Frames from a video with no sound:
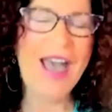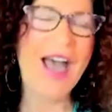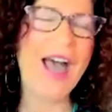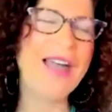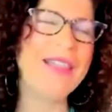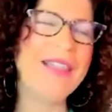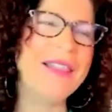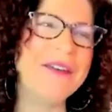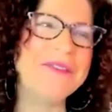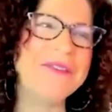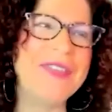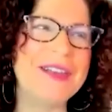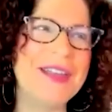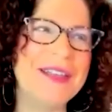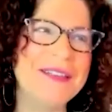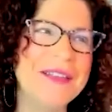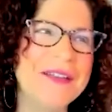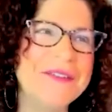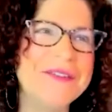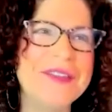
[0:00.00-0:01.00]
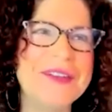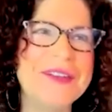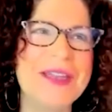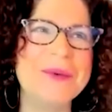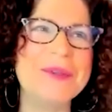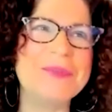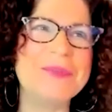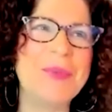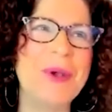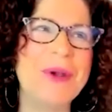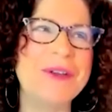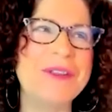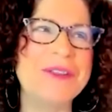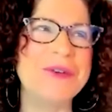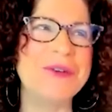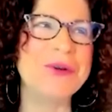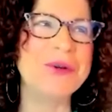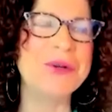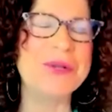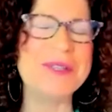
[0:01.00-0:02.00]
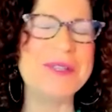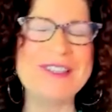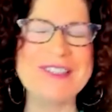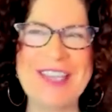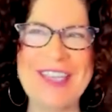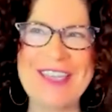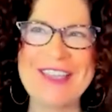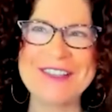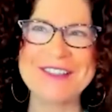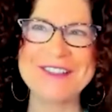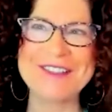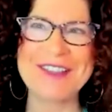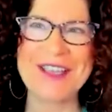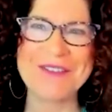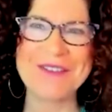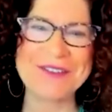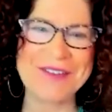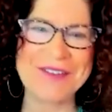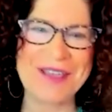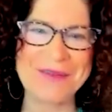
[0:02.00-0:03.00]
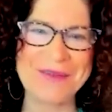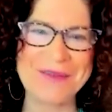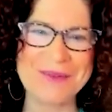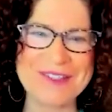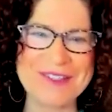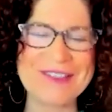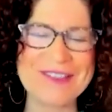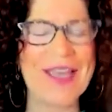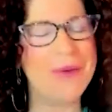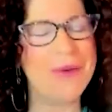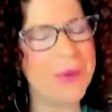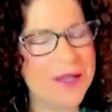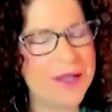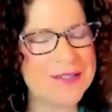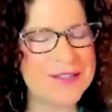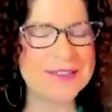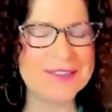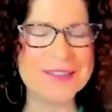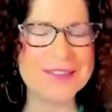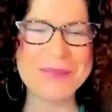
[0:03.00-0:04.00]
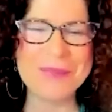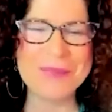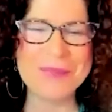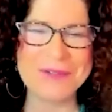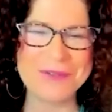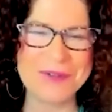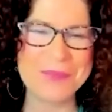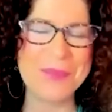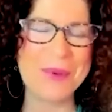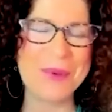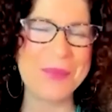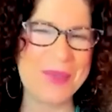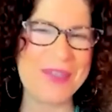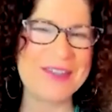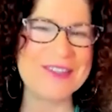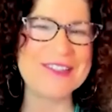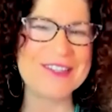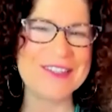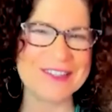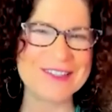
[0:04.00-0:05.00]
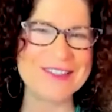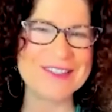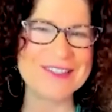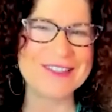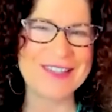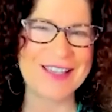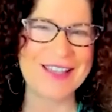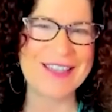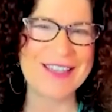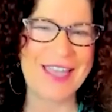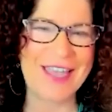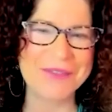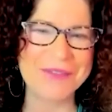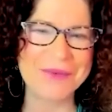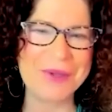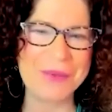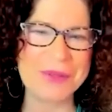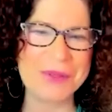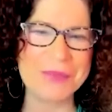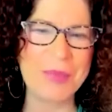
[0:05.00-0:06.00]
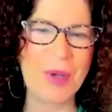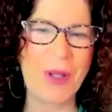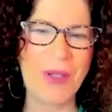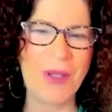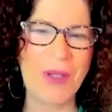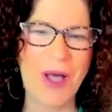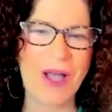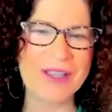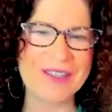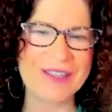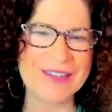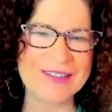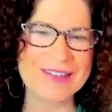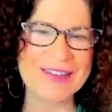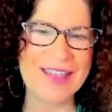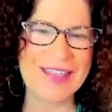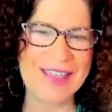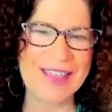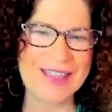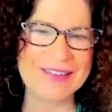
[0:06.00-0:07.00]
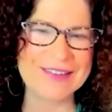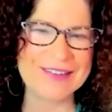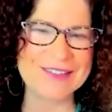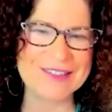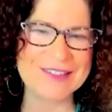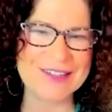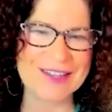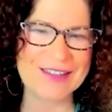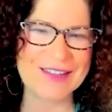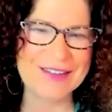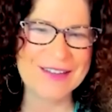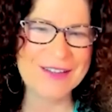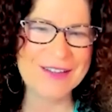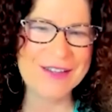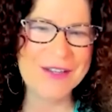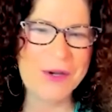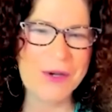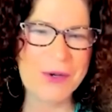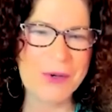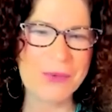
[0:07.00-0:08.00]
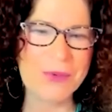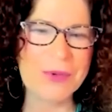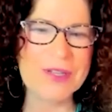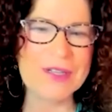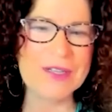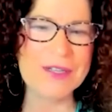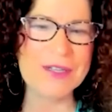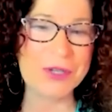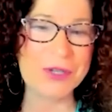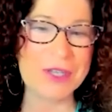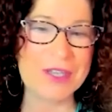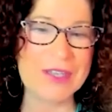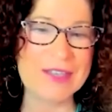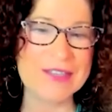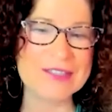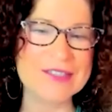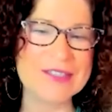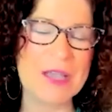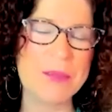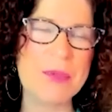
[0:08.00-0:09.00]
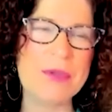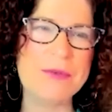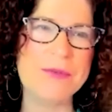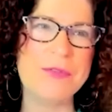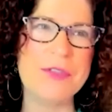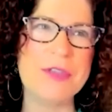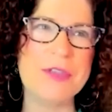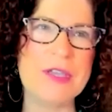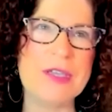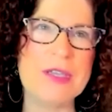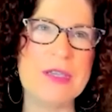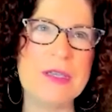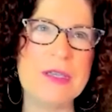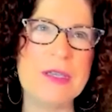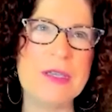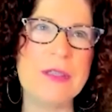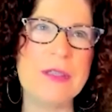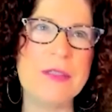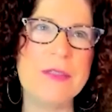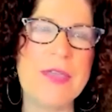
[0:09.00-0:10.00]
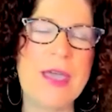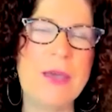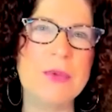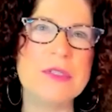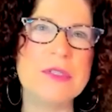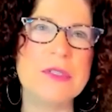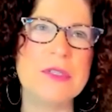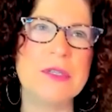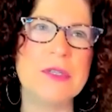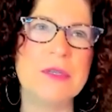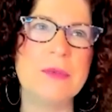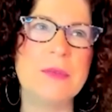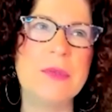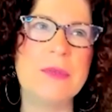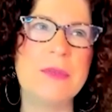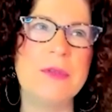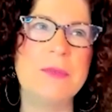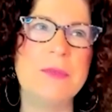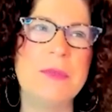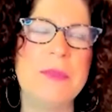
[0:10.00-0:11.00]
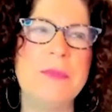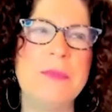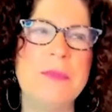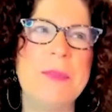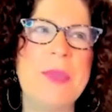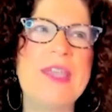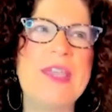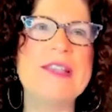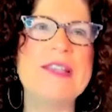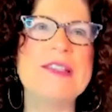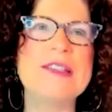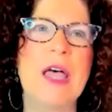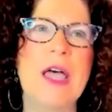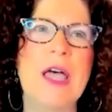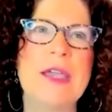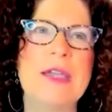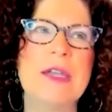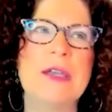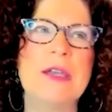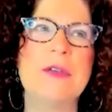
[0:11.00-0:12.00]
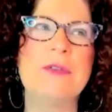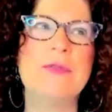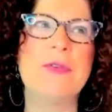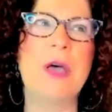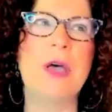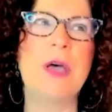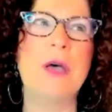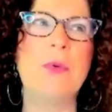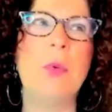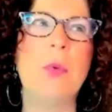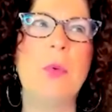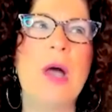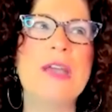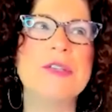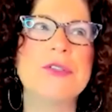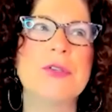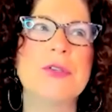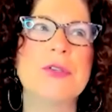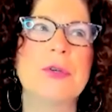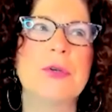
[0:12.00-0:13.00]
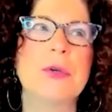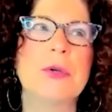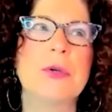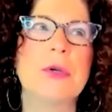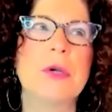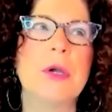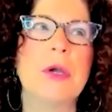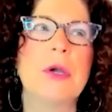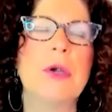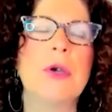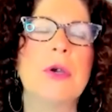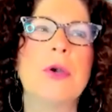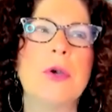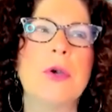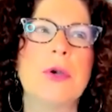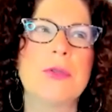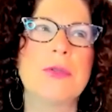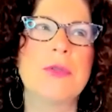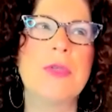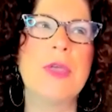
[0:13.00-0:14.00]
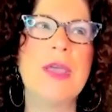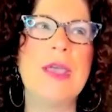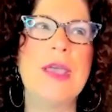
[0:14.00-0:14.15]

I love that. I love that I was part of the early days. That that was that was a little bit of a momentous uh, gathering with Paul Hawken and uh, really looking Indeed. at some of the that was the the the baseline of a wiser earth.